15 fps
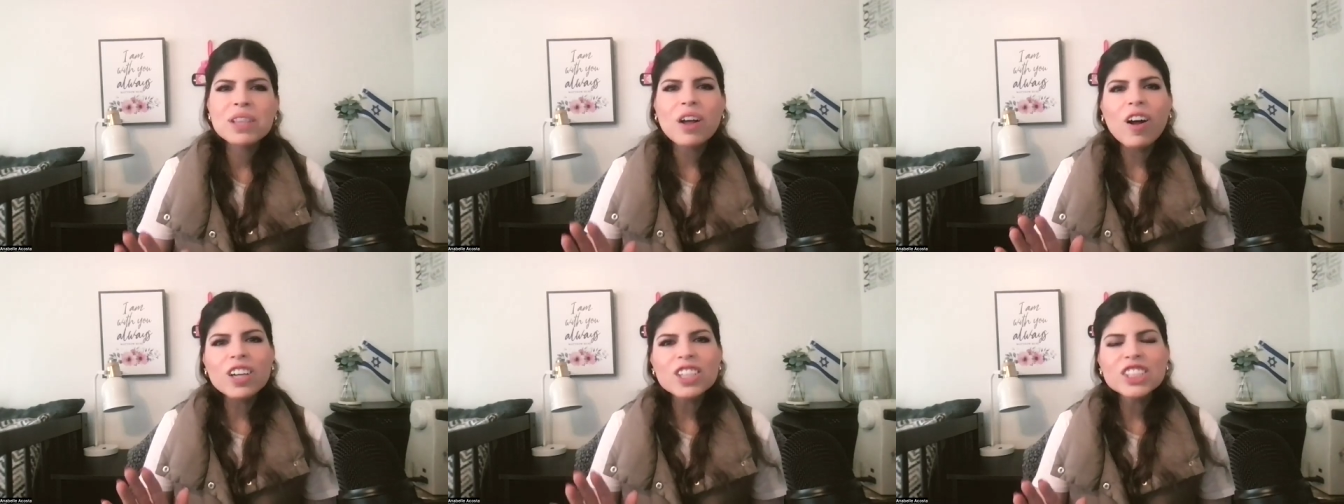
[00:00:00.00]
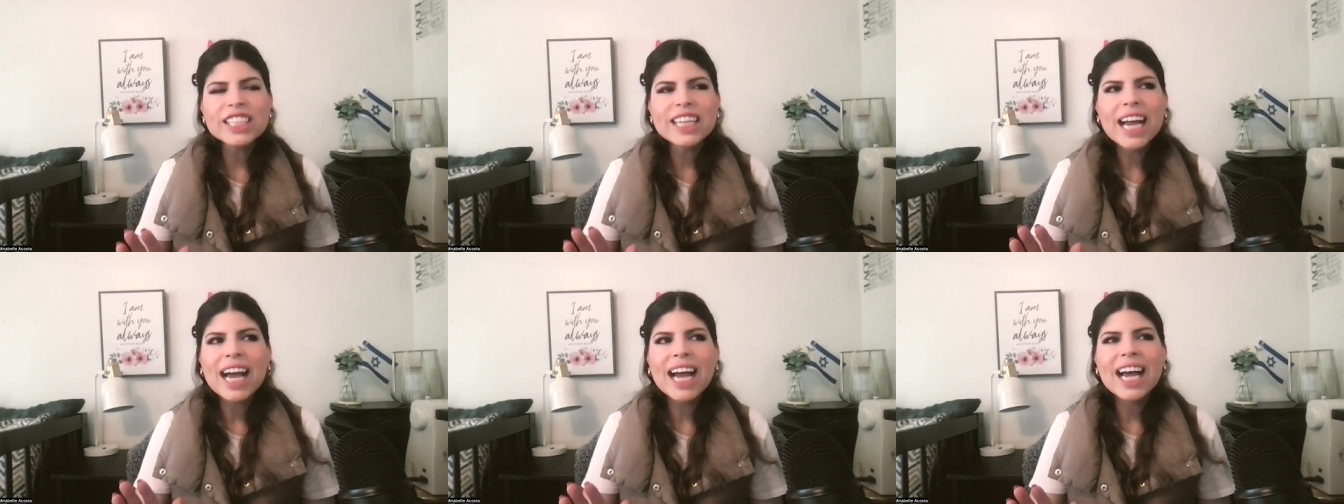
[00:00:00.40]
with all
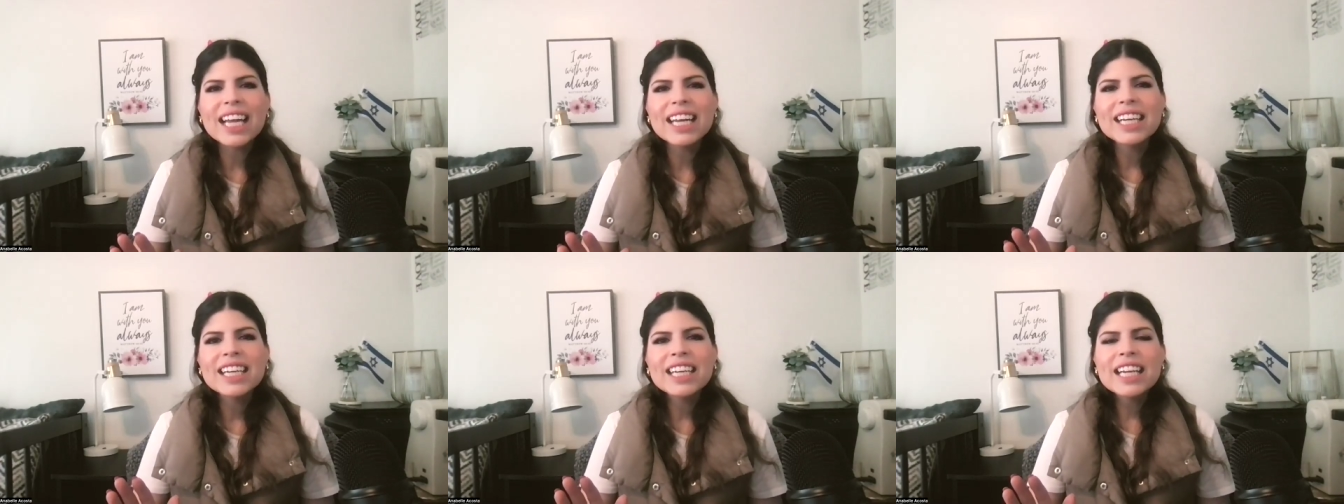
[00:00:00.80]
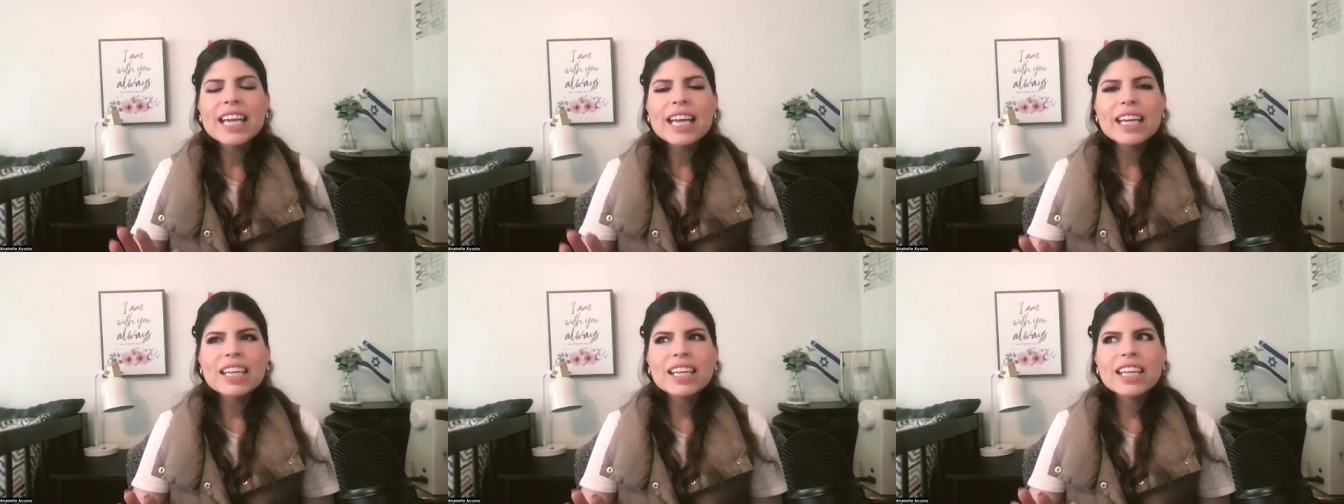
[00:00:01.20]
she had
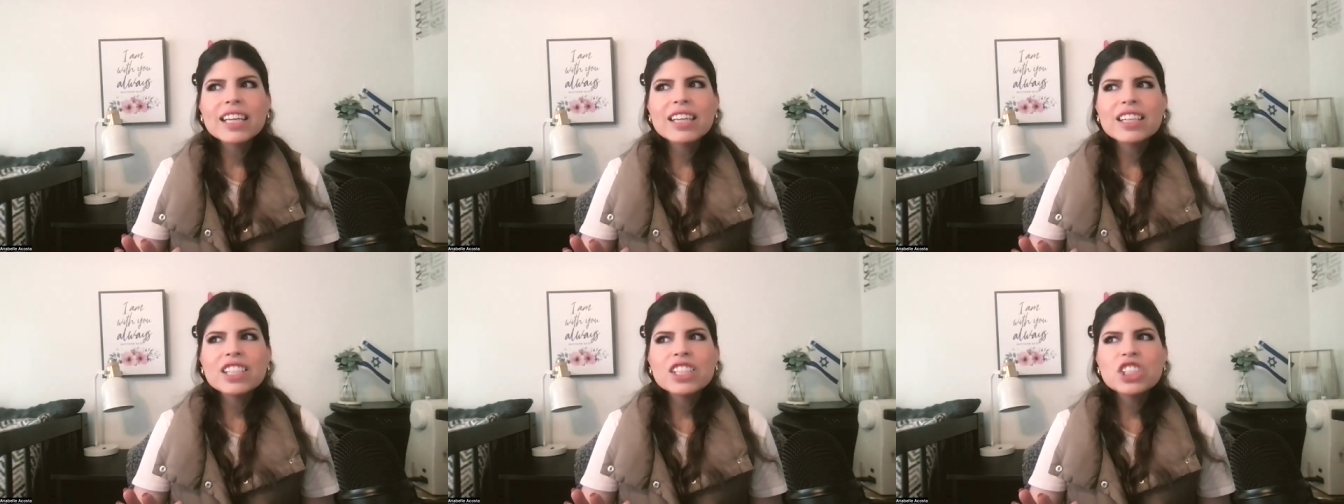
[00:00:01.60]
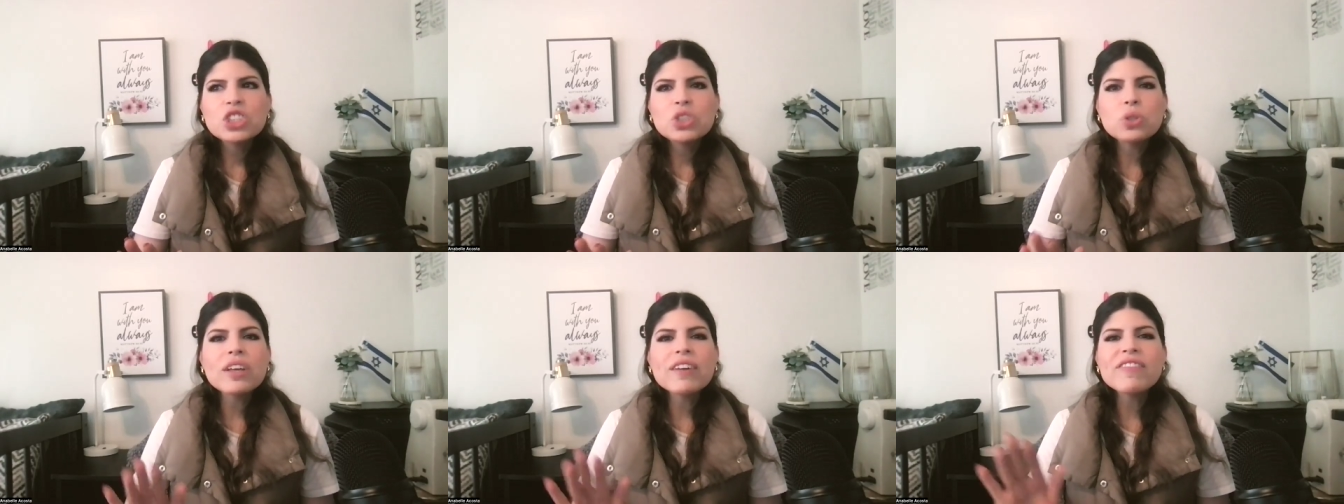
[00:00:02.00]

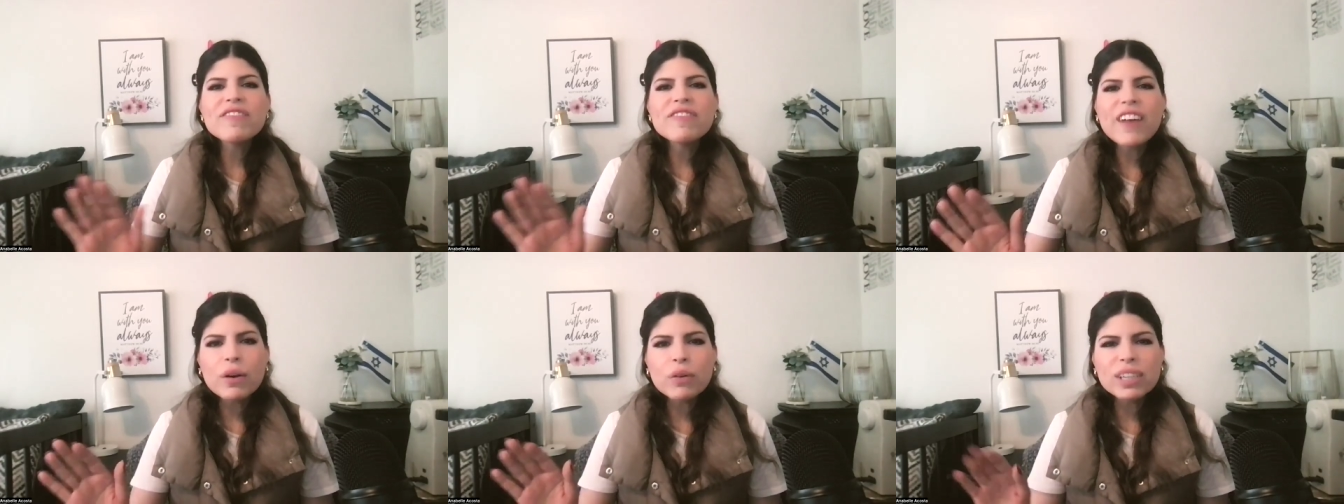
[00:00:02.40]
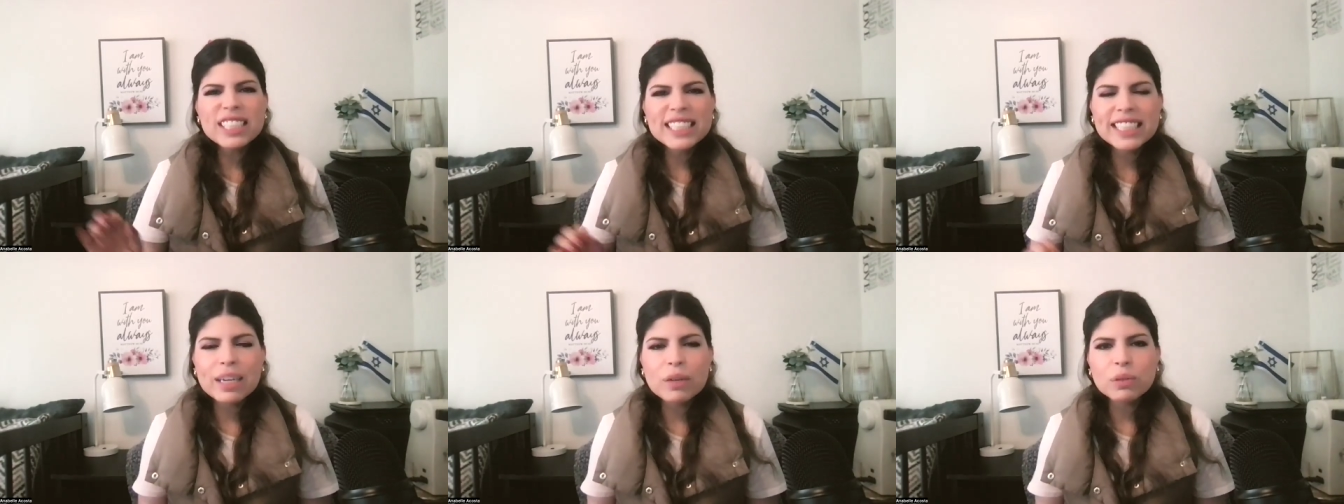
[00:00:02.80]
to the Pharisee,